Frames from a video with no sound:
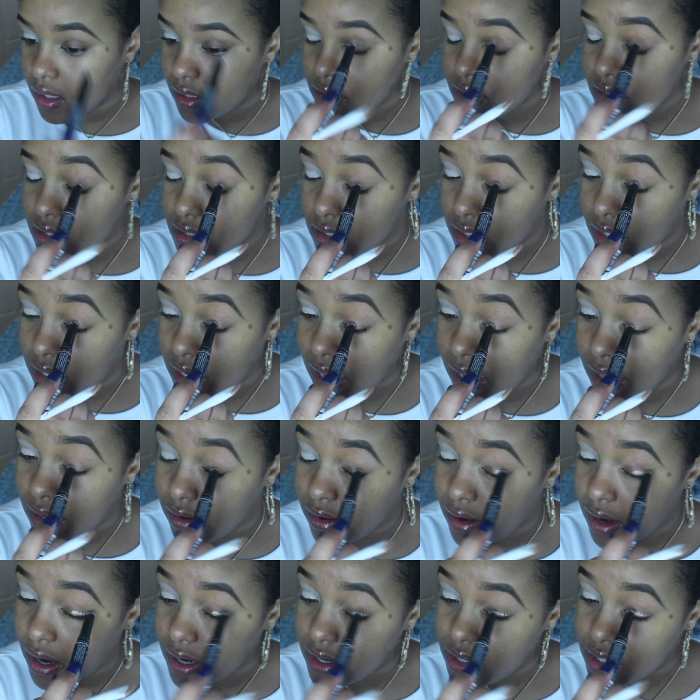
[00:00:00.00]
just
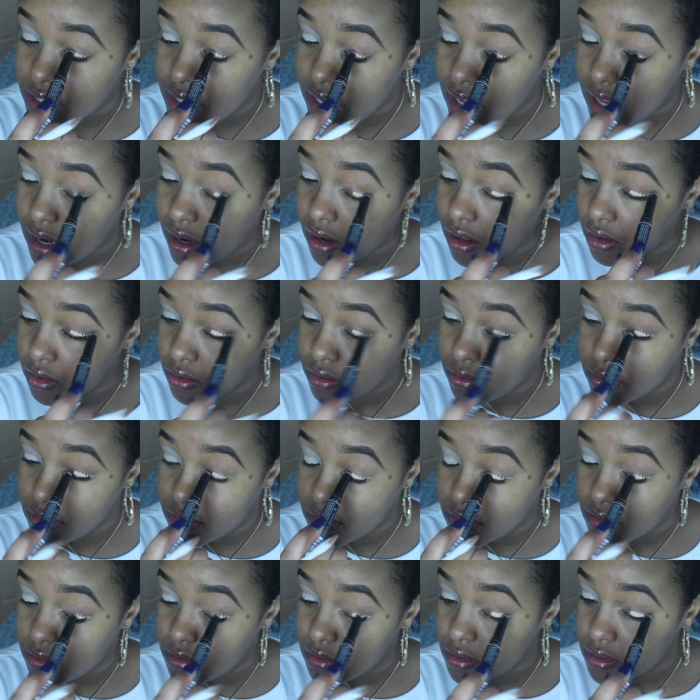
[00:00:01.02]
lighter eyeshadow,
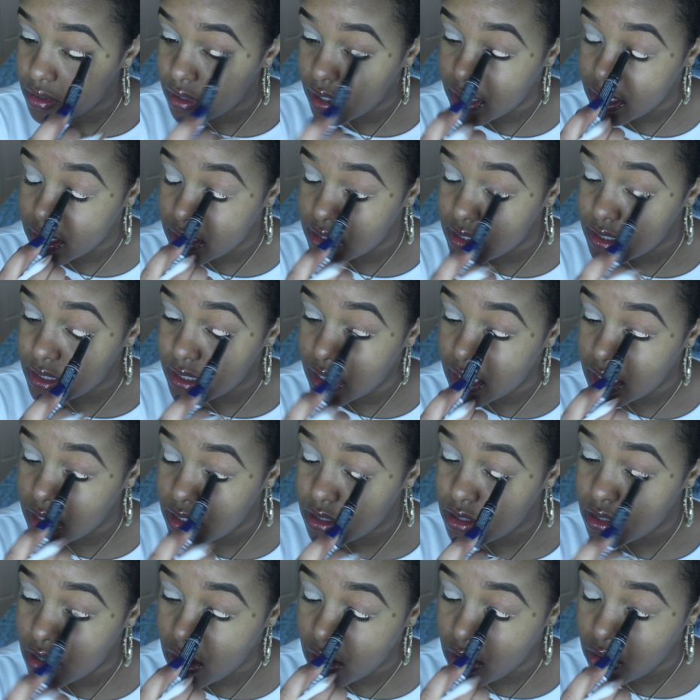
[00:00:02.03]
like skin
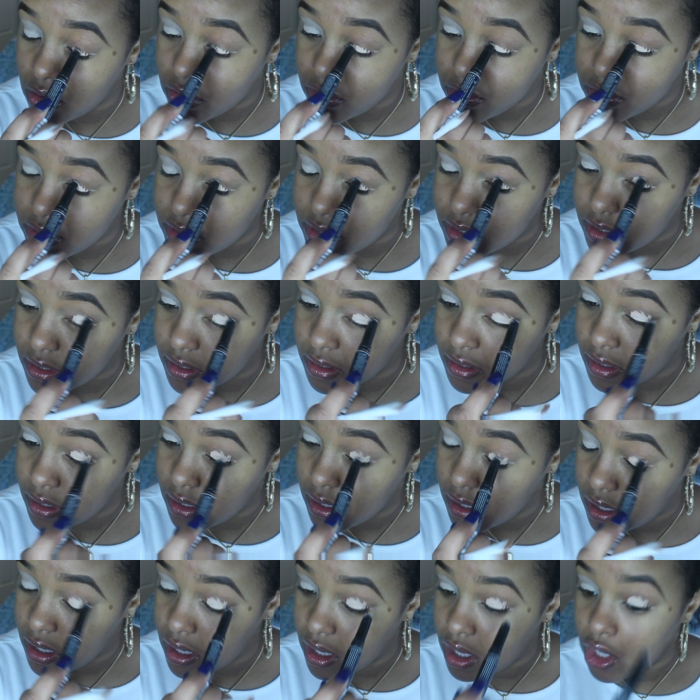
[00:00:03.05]
tones and
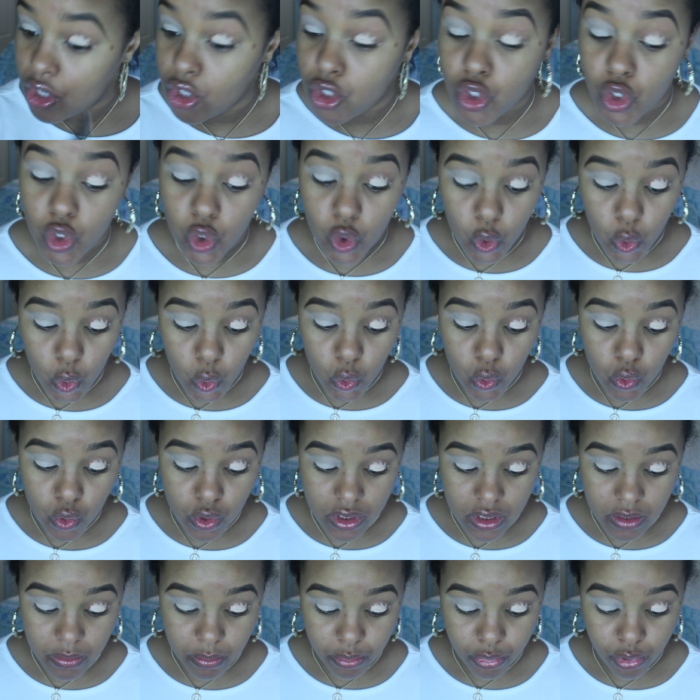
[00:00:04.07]

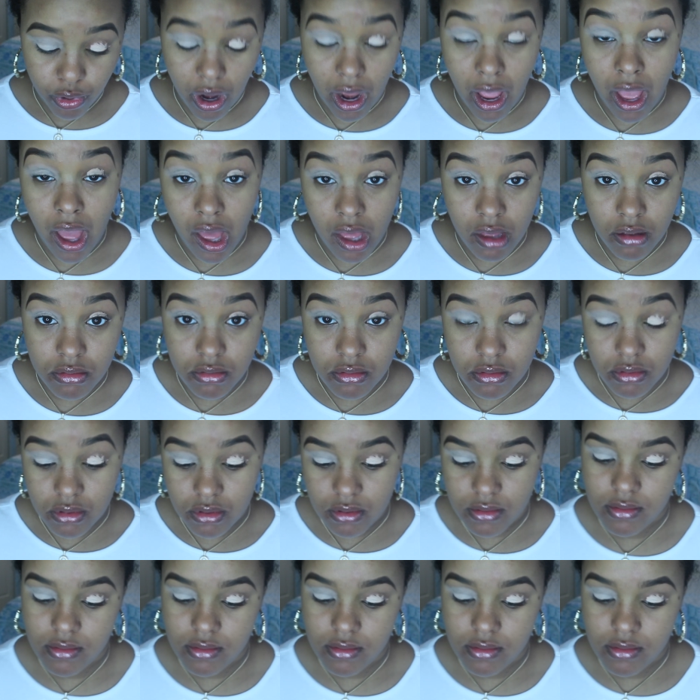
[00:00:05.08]
nudes and browns?